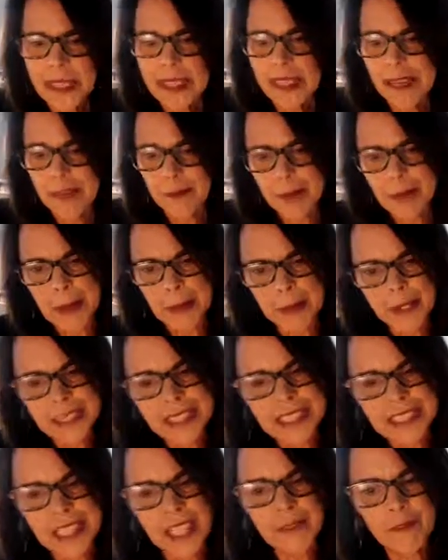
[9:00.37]
And remember,
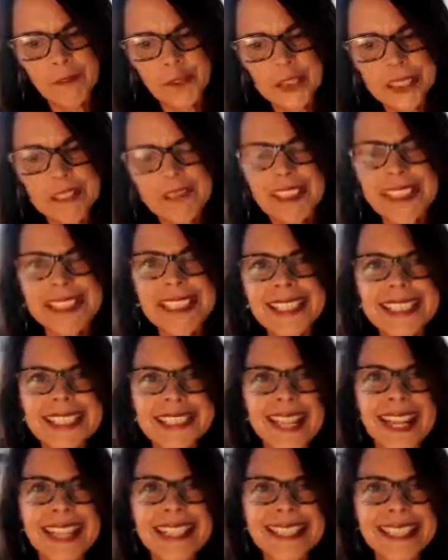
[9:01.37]
again, unforgiveness eats
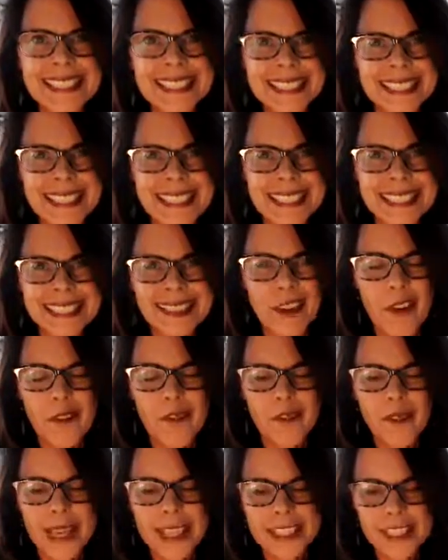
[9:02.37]
kindness like
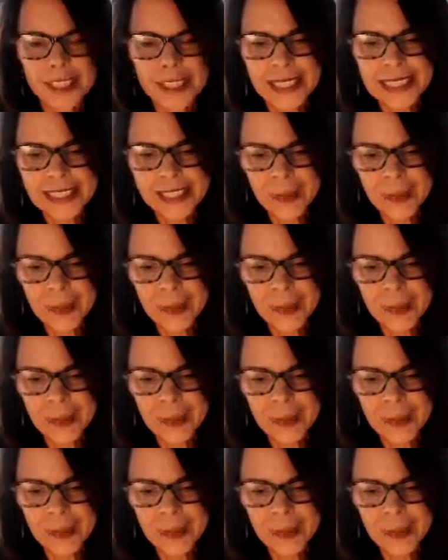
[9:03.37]
fire eats